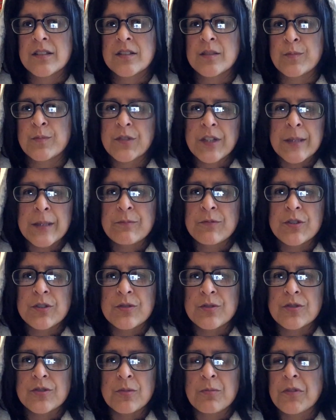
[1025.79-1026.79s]
Supreme
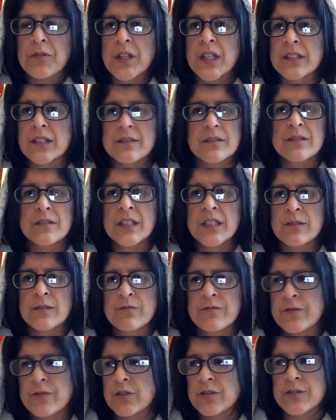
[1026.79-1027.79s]
do something
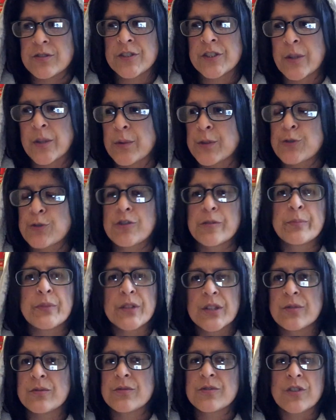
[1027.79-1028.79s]
for, you know, a
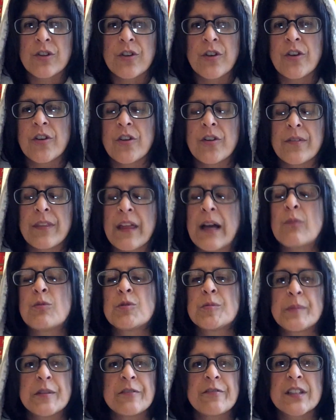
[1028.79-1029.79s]
tribute to her. That
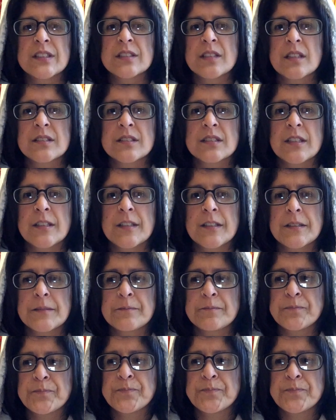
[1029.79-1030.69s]
would be fantastic.